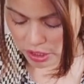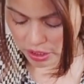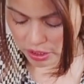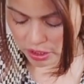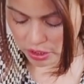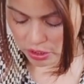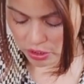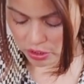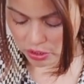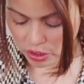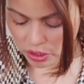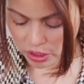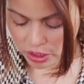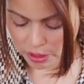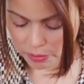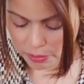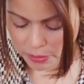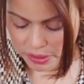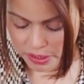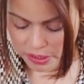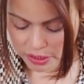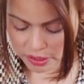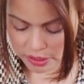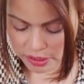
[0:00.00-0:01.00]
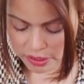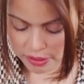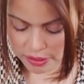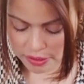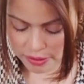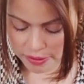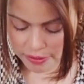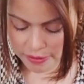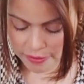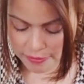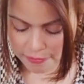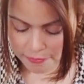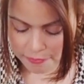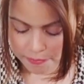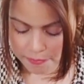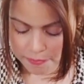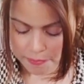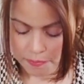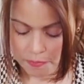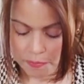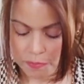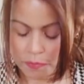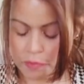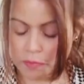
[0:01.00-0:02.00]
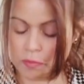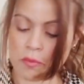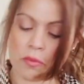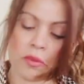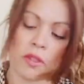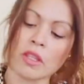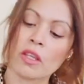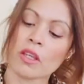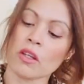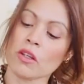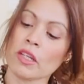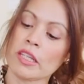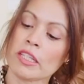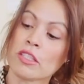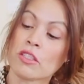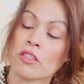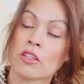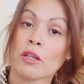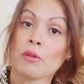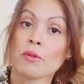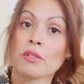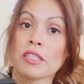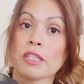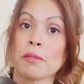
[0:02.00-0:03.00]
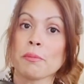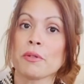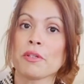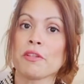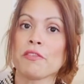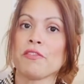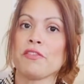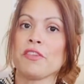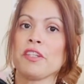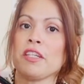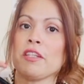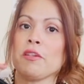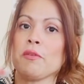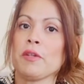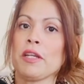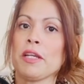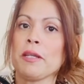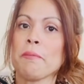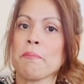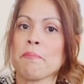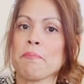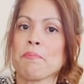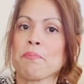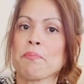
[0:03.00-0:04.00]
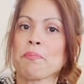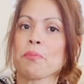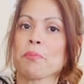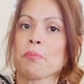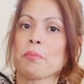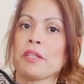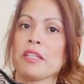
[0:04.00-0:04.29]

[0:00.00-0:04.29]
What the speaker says: and another lipstick. Okay, so I was able to fit it, right?